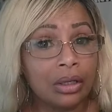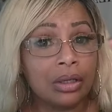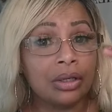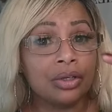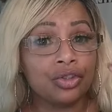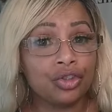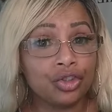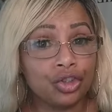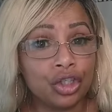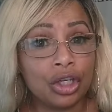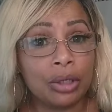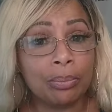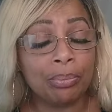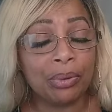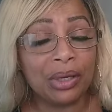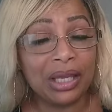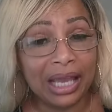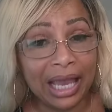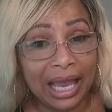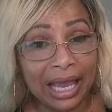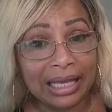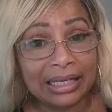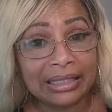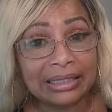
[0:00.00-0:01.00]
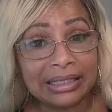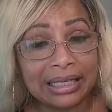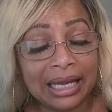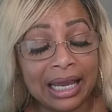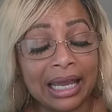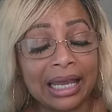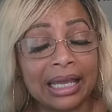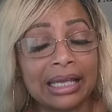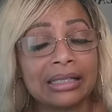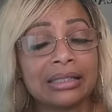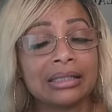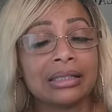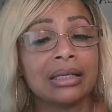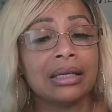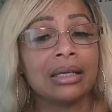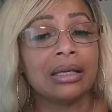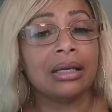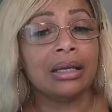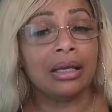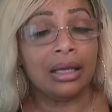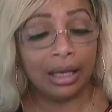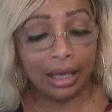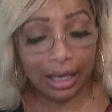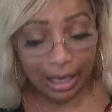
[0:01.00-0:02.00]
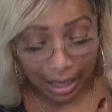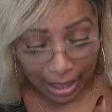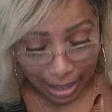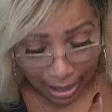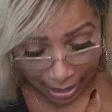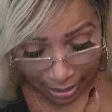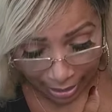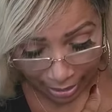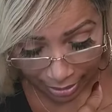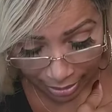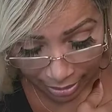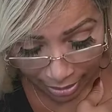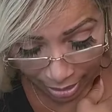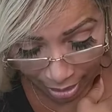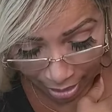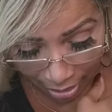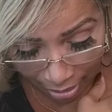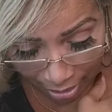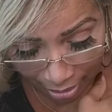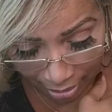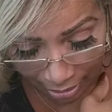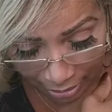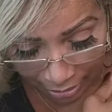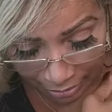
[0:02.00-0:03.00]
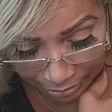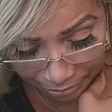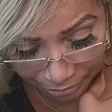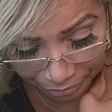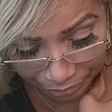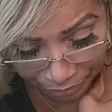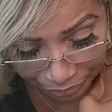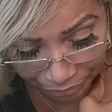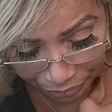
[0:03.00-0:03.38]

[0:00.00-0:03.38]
shipping and tax, and um,